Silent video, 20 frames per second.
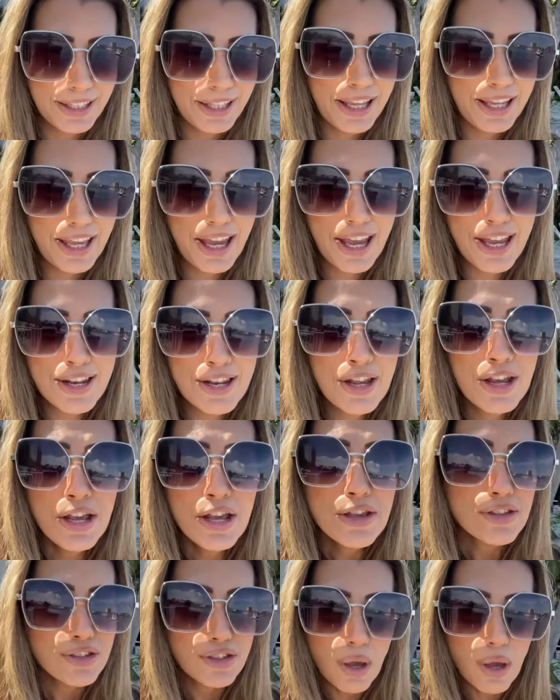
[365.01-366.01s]
Like, and
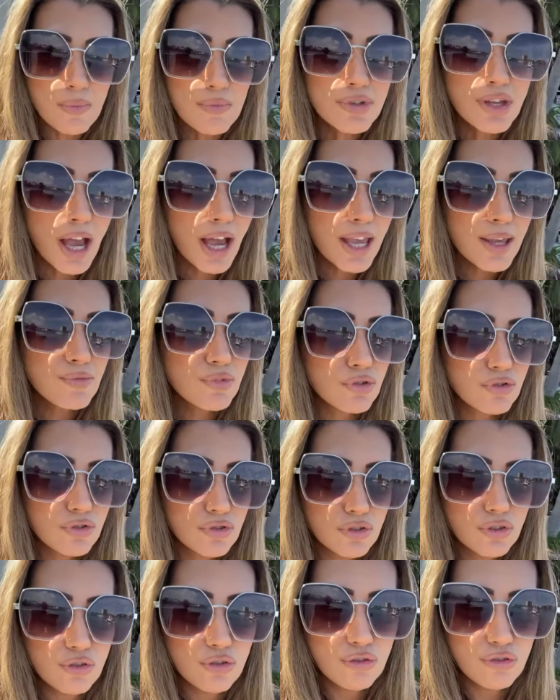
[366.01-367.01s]

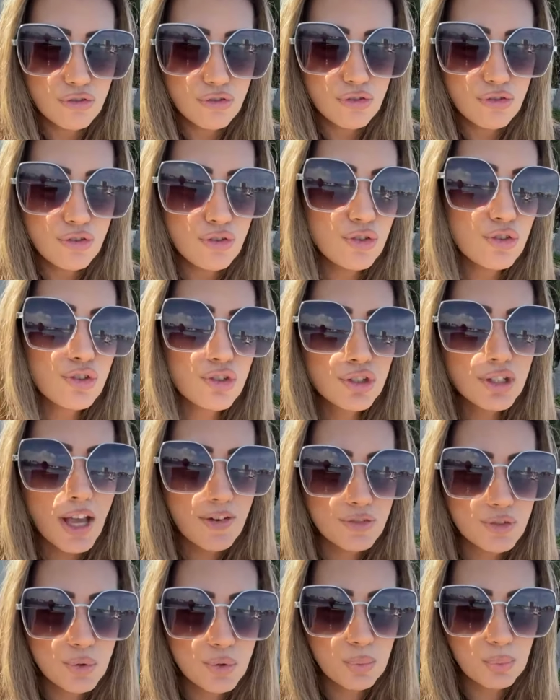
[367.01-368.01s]
sometimes you just
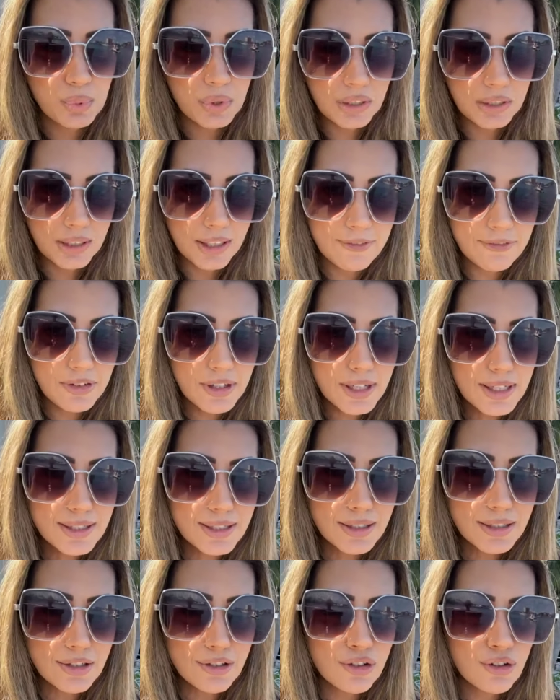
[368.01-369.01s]
have to believe
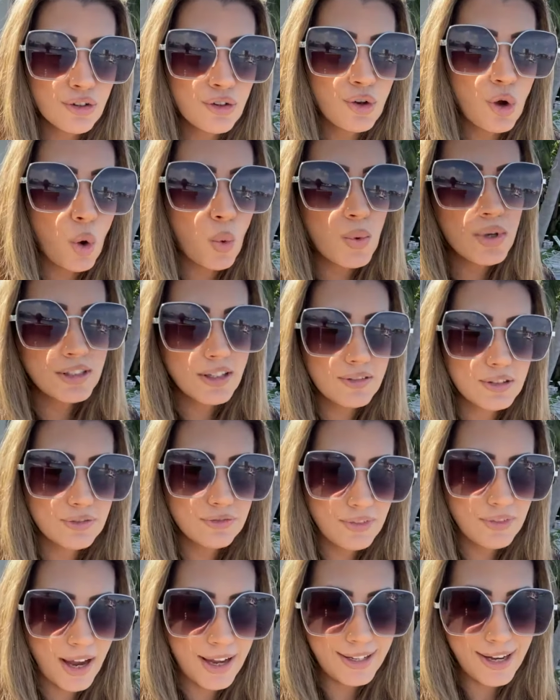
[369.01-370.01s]
it. You don't always have to
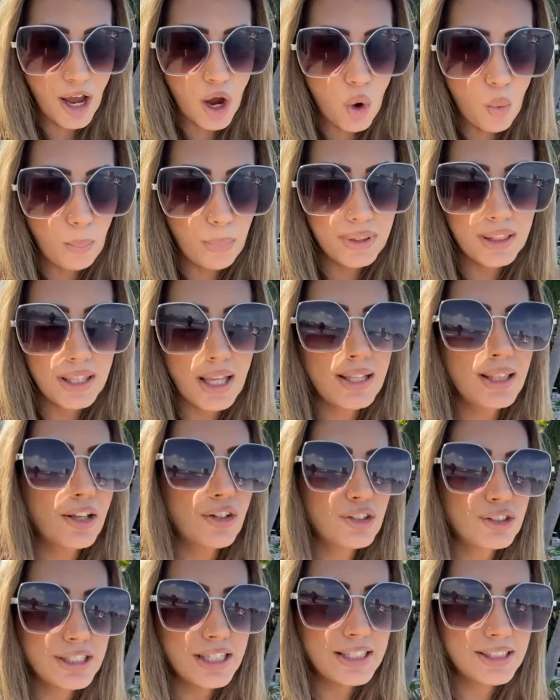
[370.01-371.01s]
find out. But then
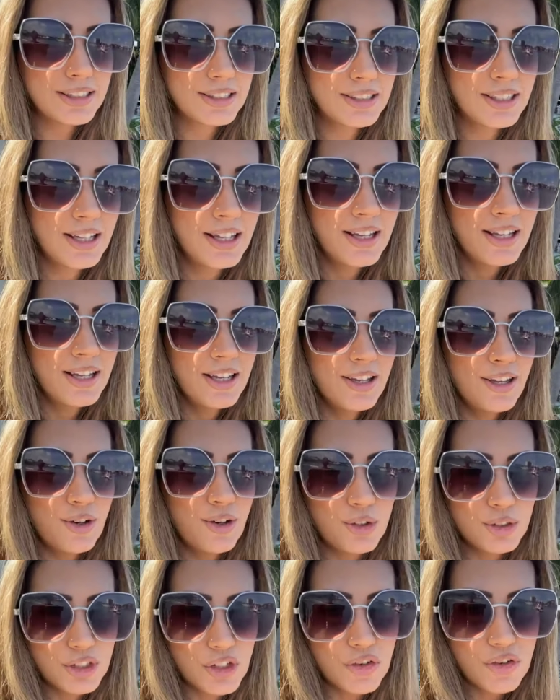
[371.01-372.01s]
there's these, you
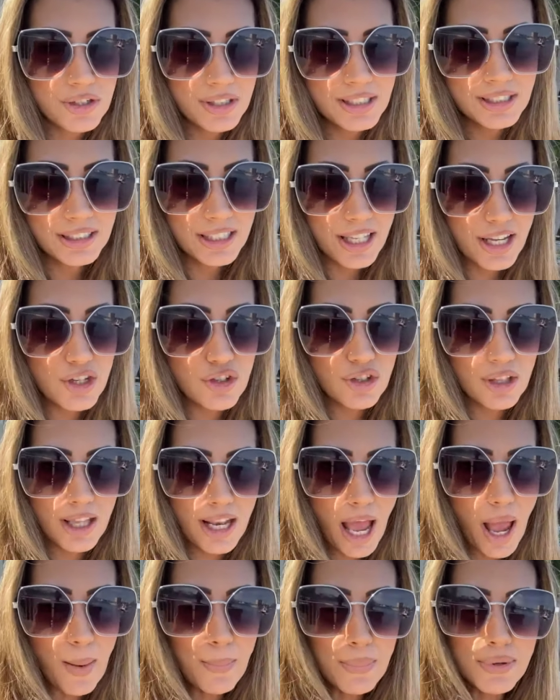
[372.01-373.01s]
know, synchronization that
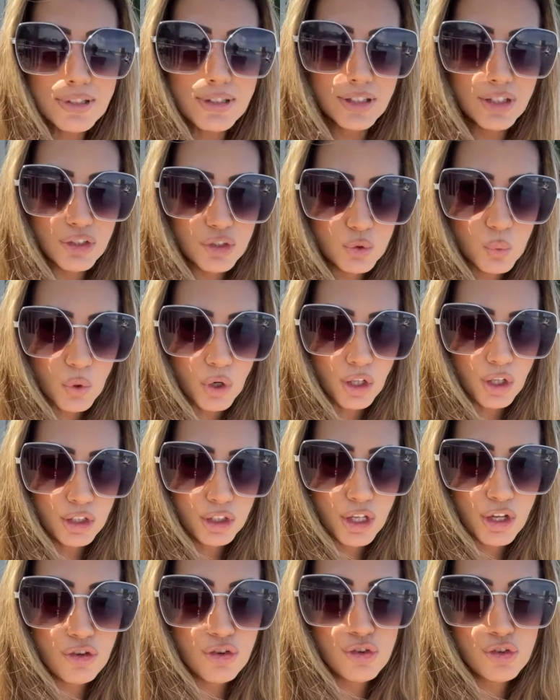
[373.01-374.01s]
happens in this world
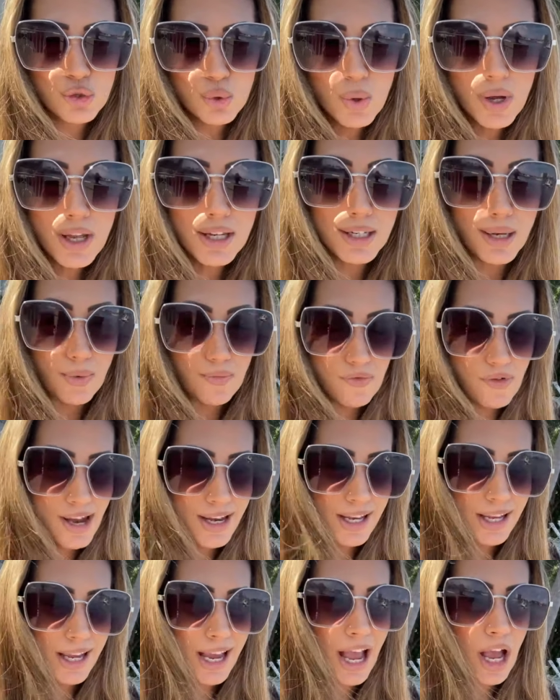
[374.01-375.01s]
that you do end up
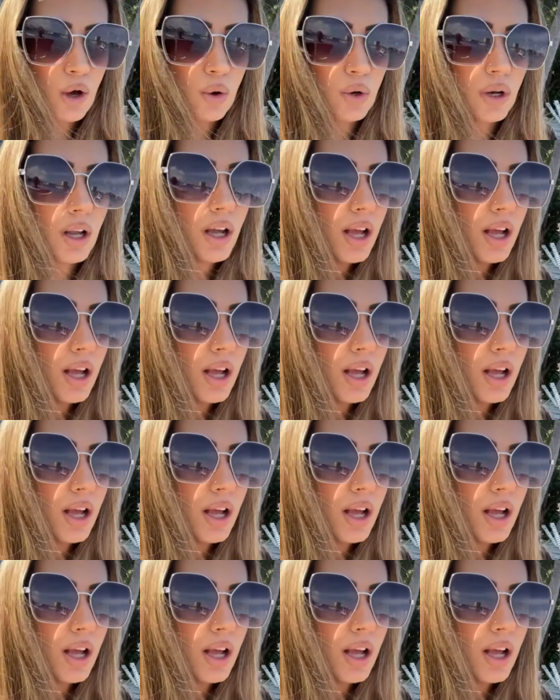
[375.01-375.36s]
finding out.